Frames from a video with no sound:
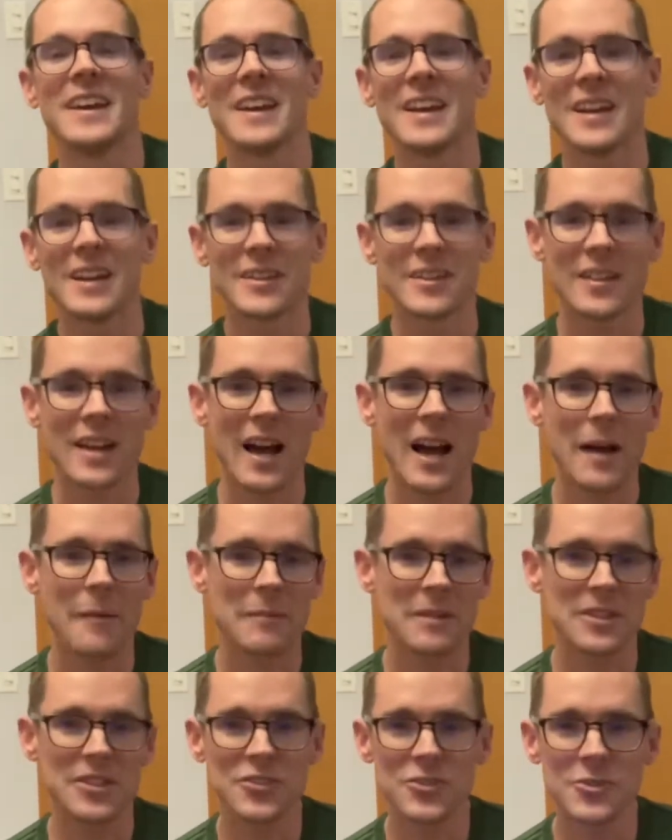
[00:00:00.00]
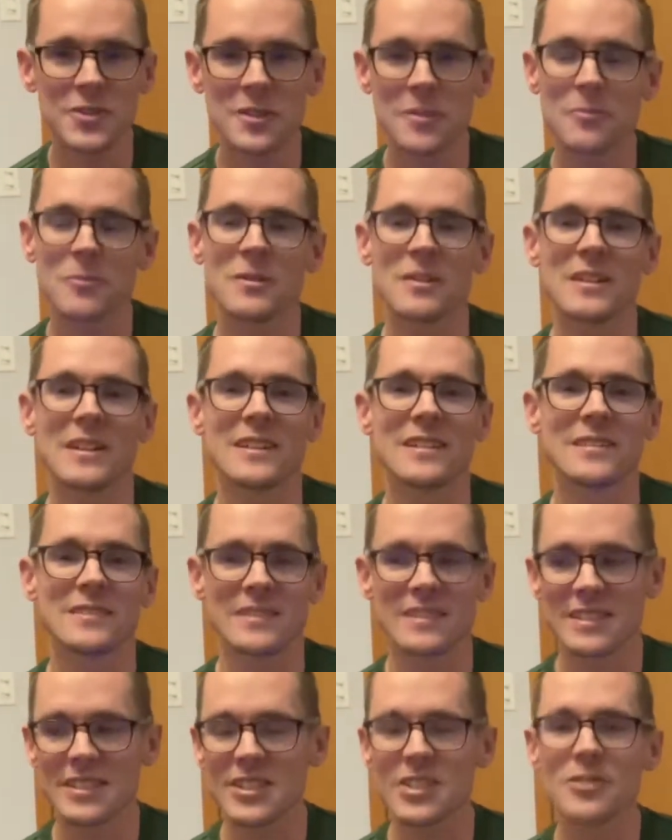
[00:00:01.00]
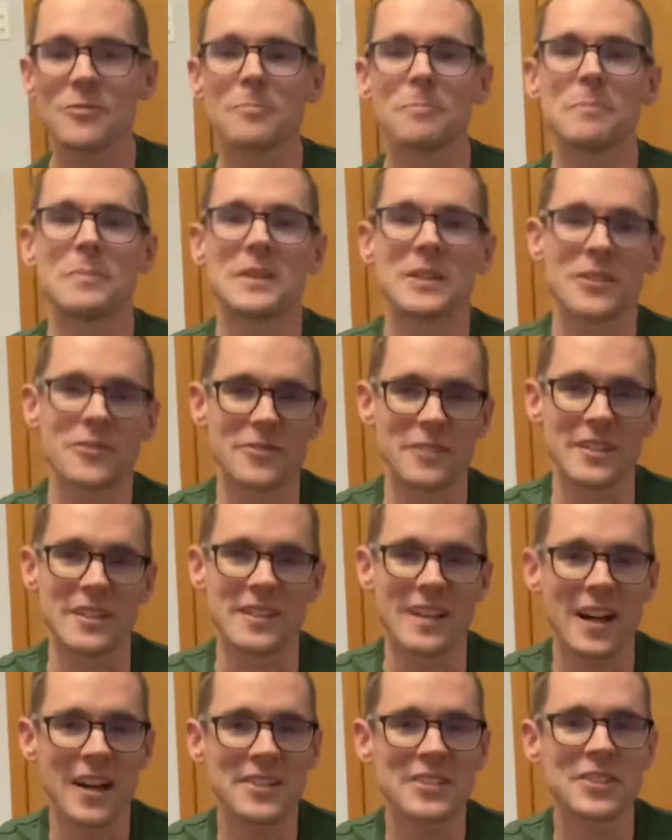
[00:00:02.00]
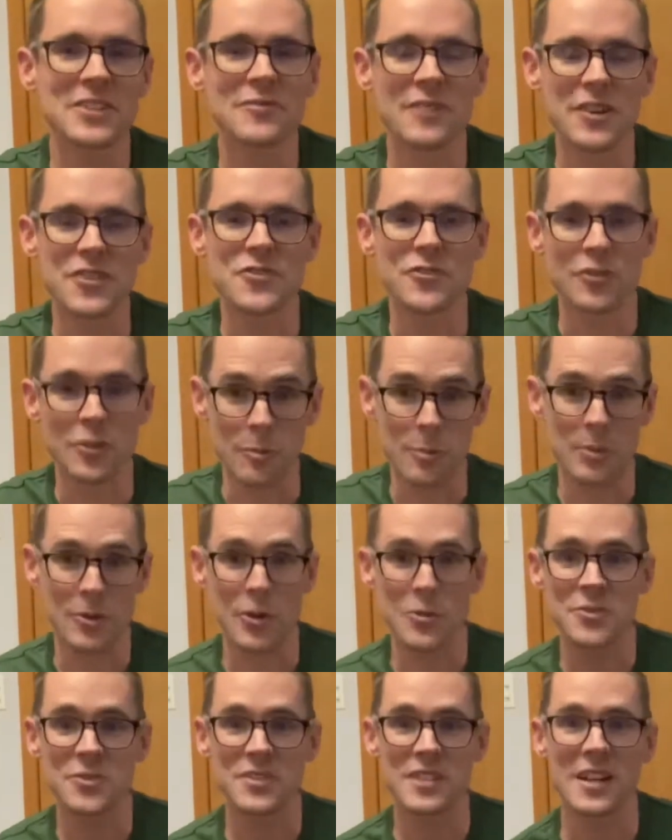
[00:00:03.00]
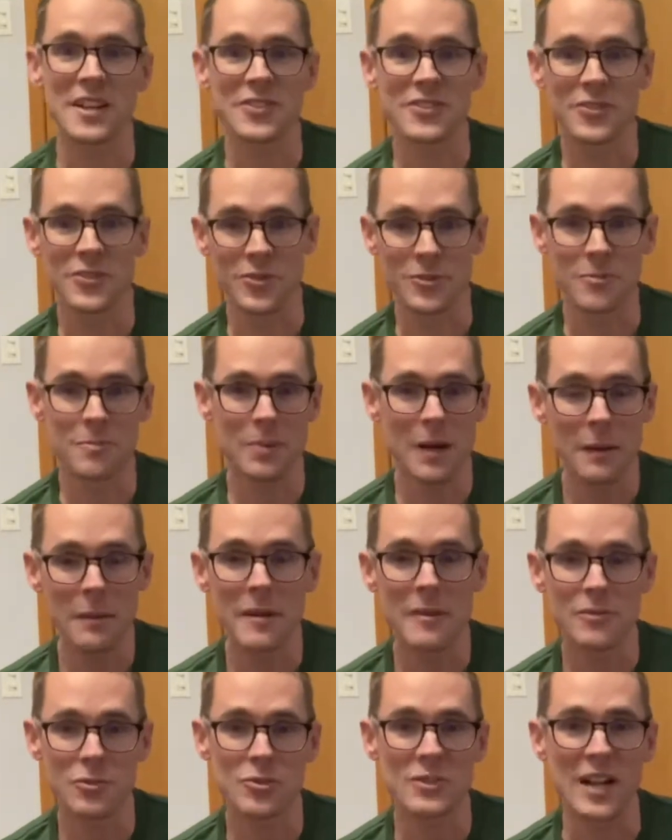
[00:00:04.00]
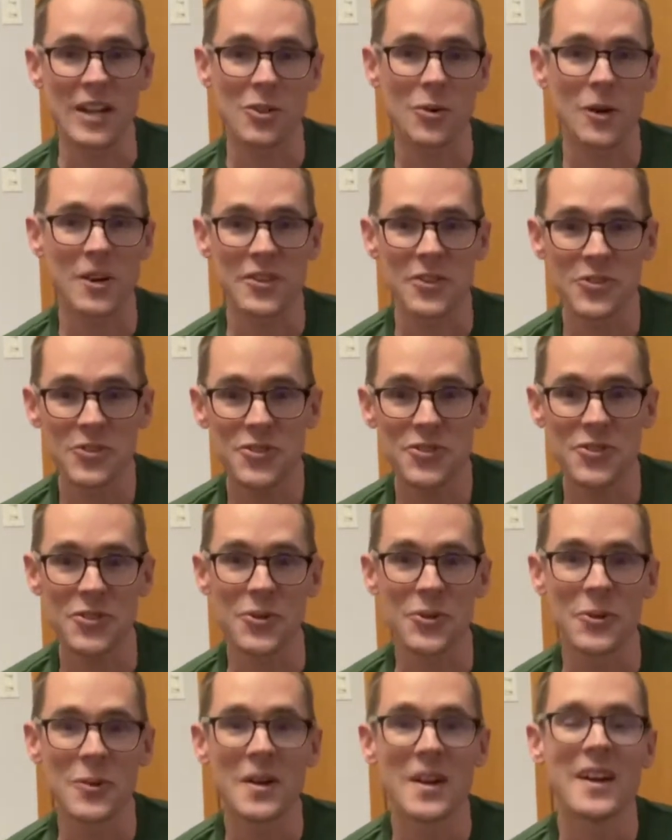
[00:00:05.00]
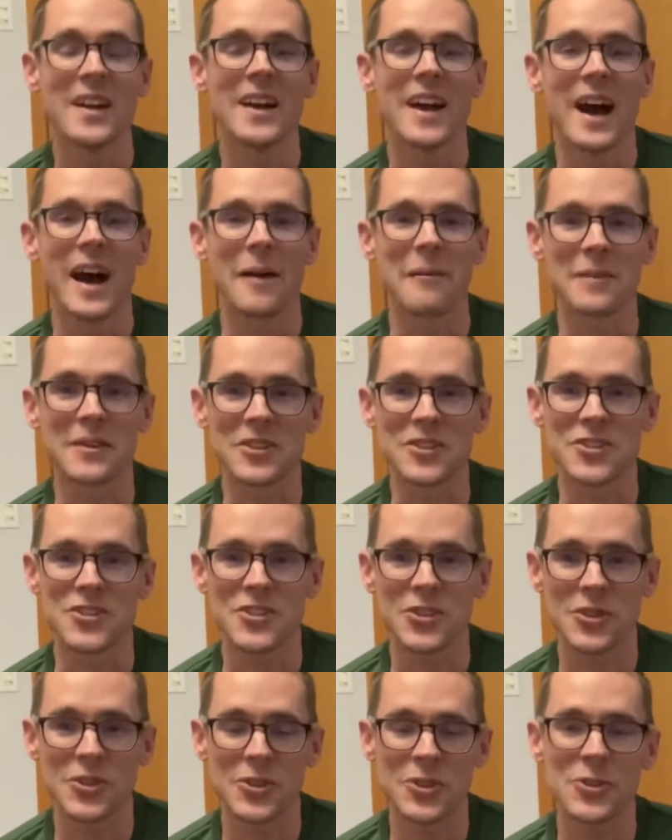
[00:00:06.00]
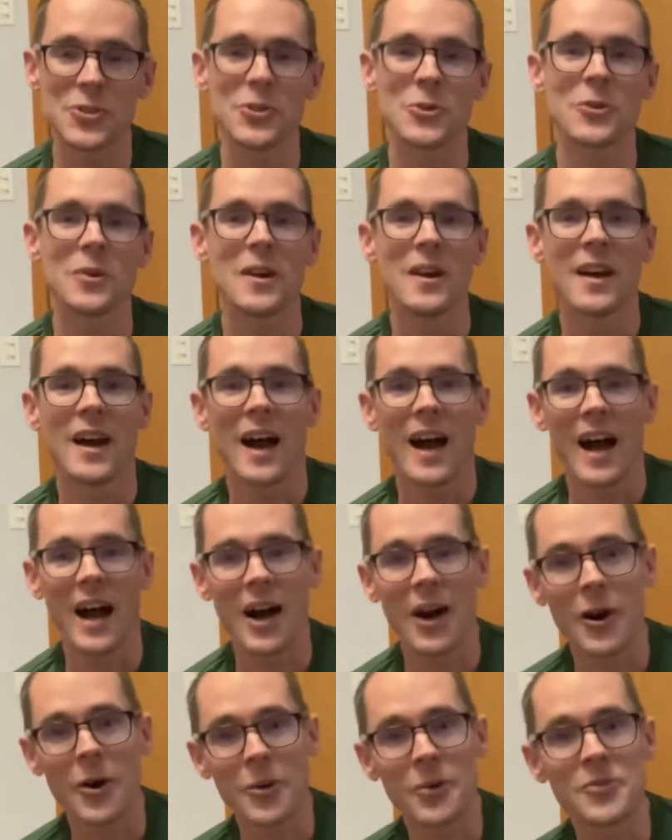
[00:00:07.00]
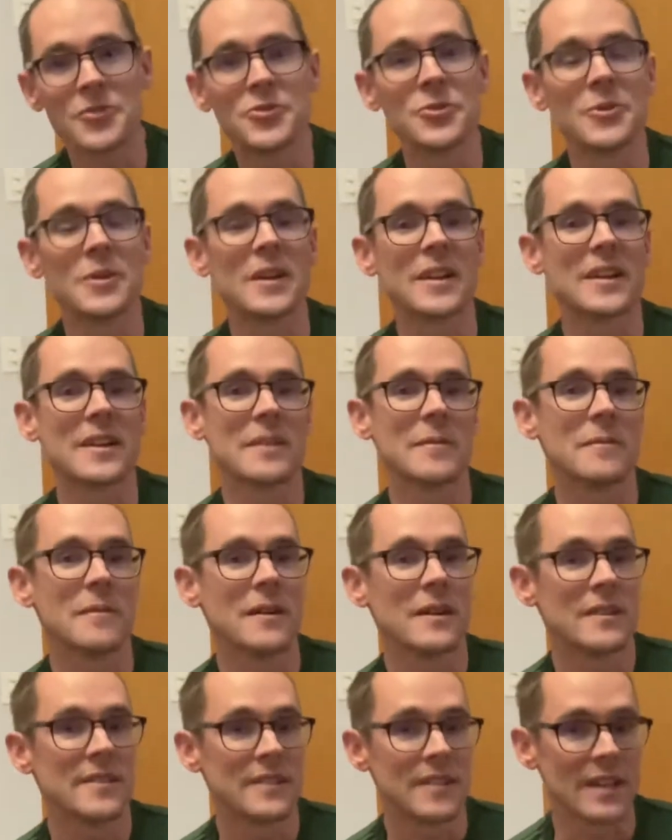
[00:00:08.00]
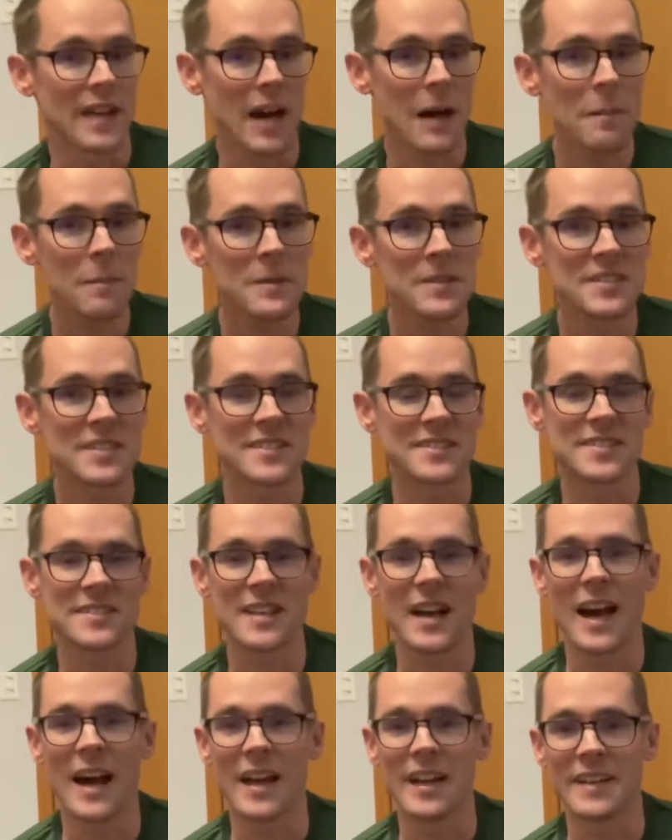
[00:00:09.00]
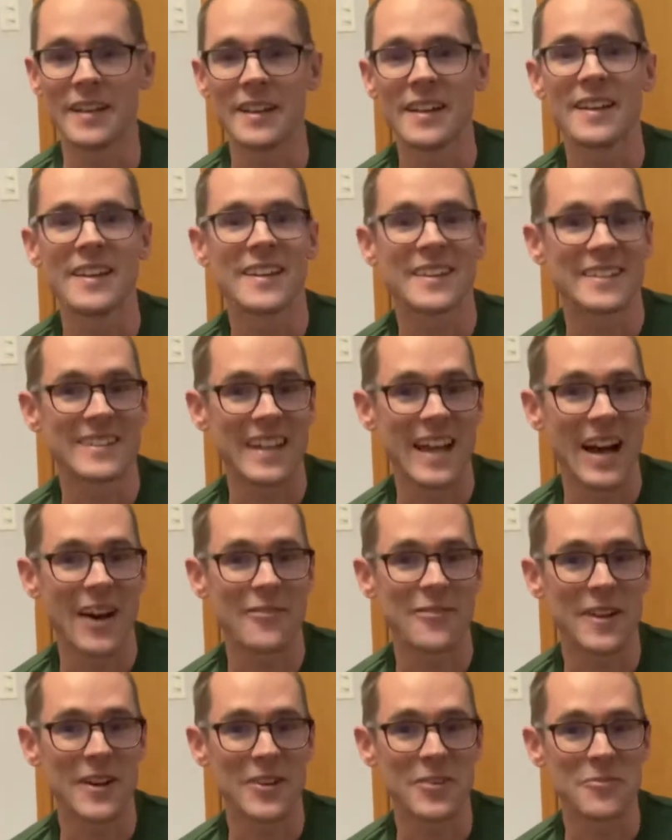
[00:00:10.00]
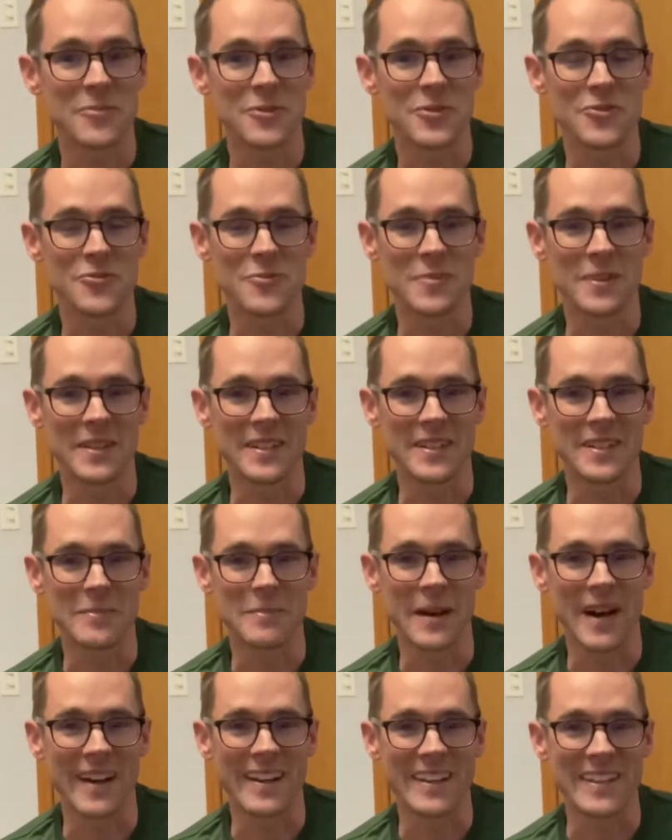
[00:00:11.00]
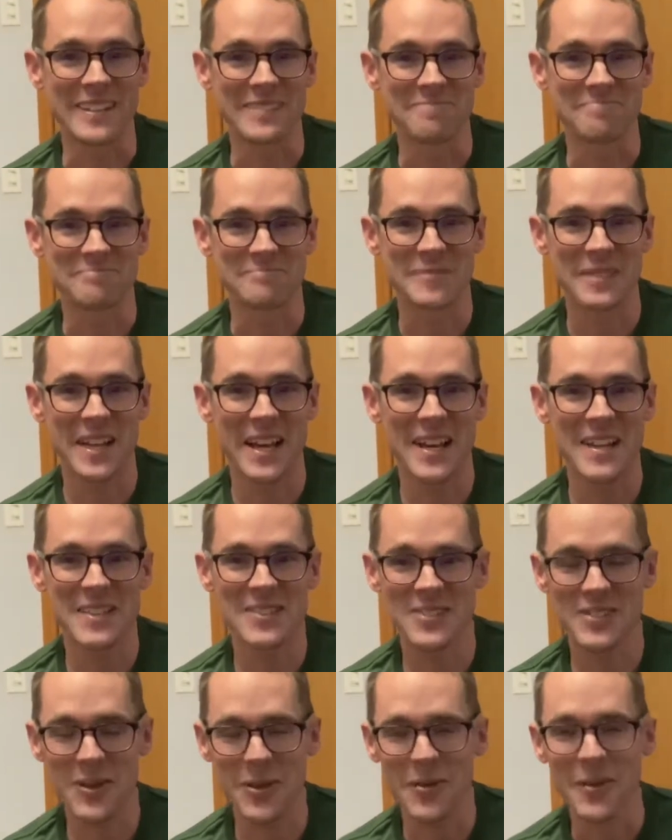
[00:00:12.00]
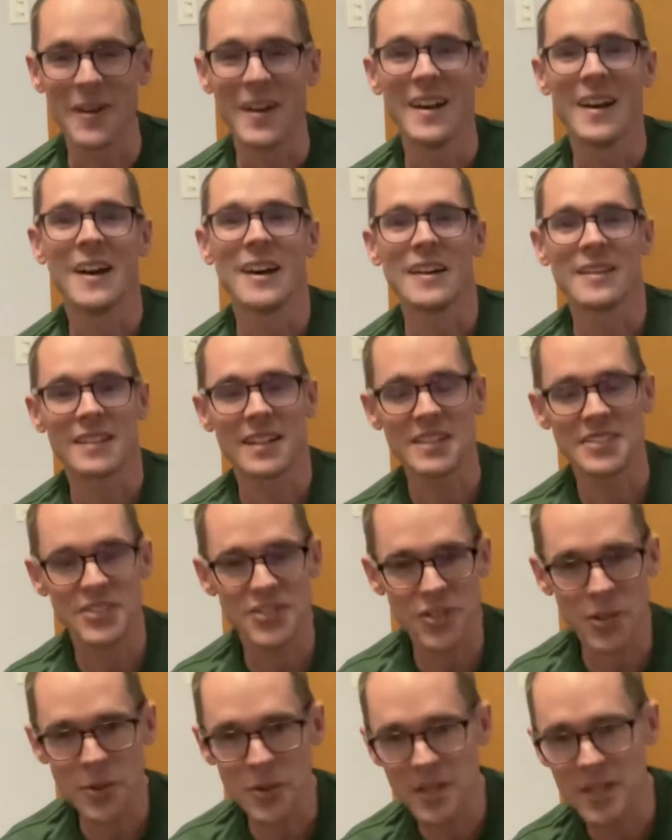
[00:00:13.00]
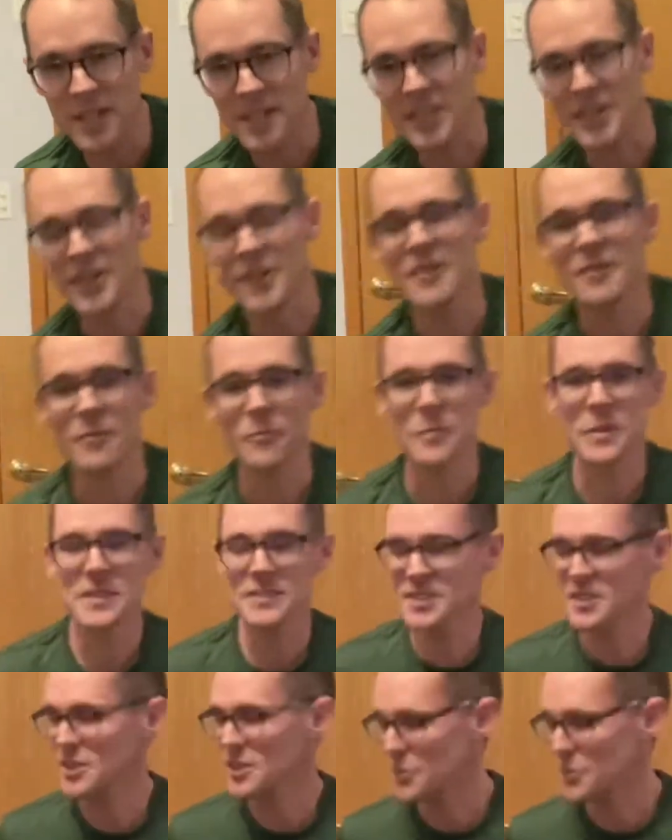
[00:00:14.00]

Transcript: And I'm going to do it in a little bit of an unconventional approach that you're probably not quite used to. I'm going to show you how doing the opposite side can have that improvement in the body. Okay, so let's show you here. Basically,